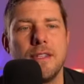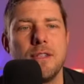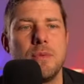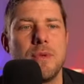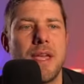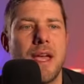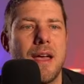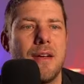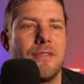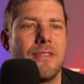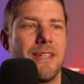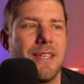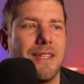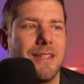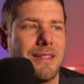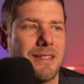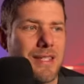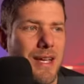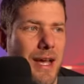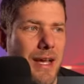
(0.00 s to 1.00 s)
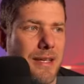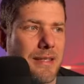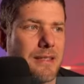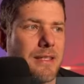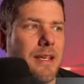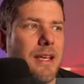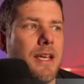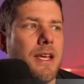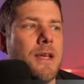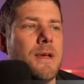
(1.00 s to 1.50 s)
we have in tight.
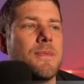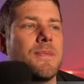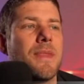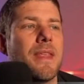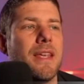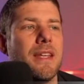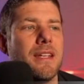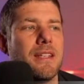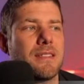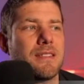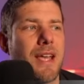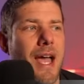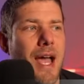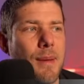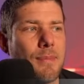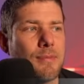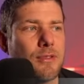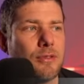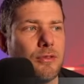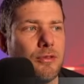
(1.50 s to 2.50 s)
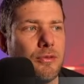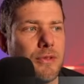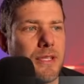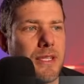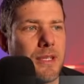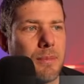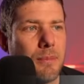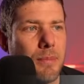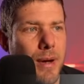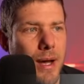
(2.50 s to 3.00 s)
It is absolutely
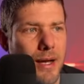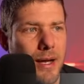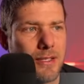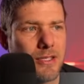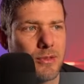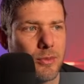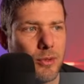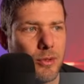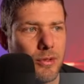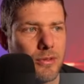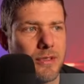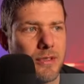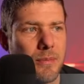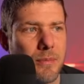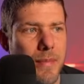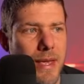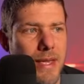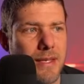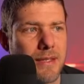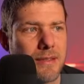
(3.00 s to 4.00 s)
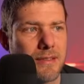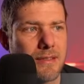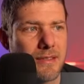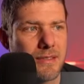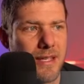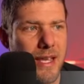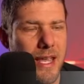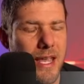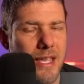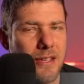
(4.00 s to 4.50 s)
impossible to make a
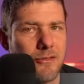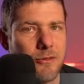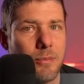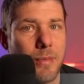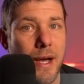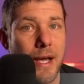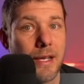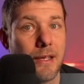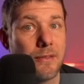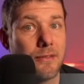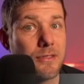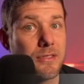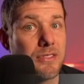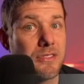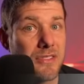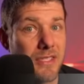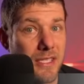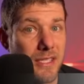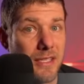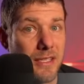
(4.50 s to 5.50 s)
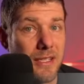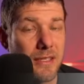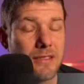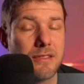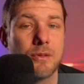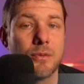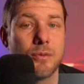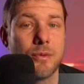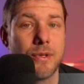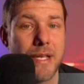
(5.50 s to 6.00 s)
save by seeing
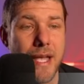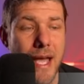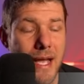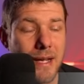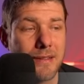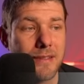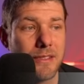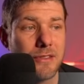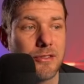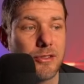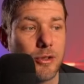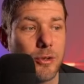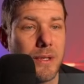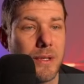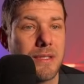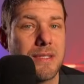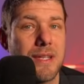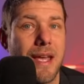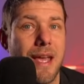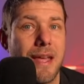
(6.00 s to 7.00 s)
it, reacting to it,